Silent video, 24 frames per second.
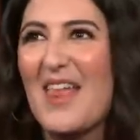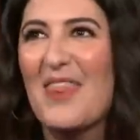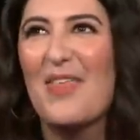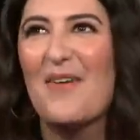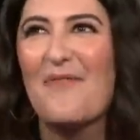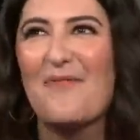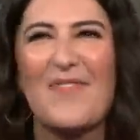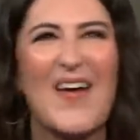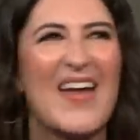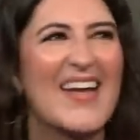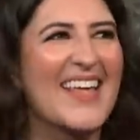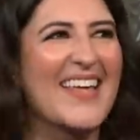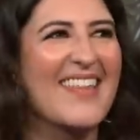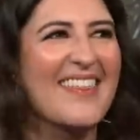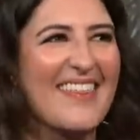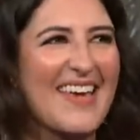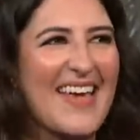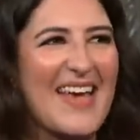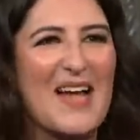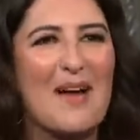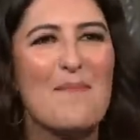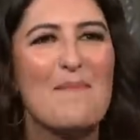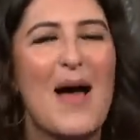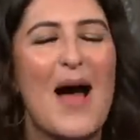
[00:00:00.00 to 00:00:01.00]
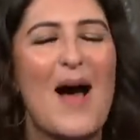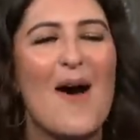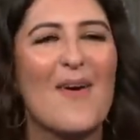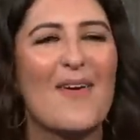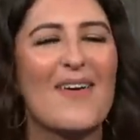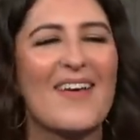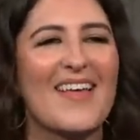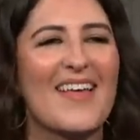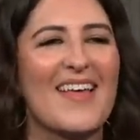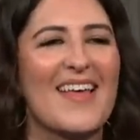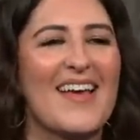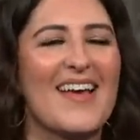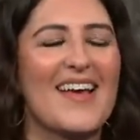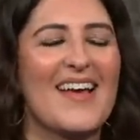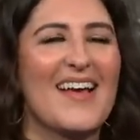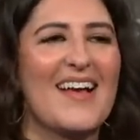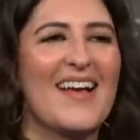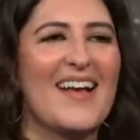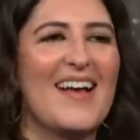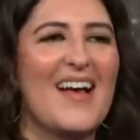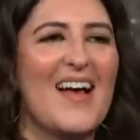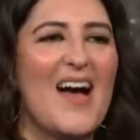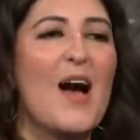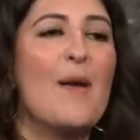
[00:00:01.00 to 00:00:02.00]
The funny thing about
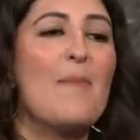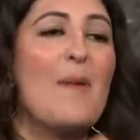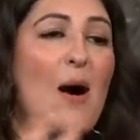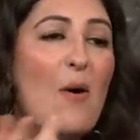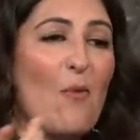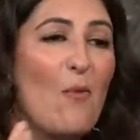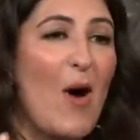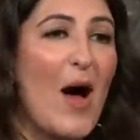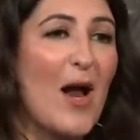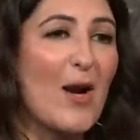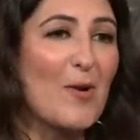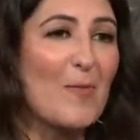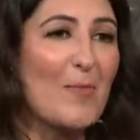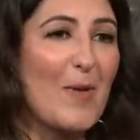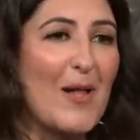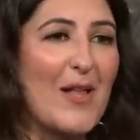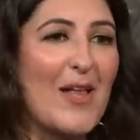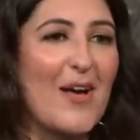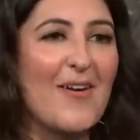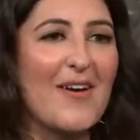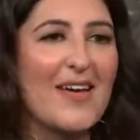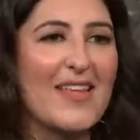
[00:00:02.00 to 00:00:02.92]
about water polo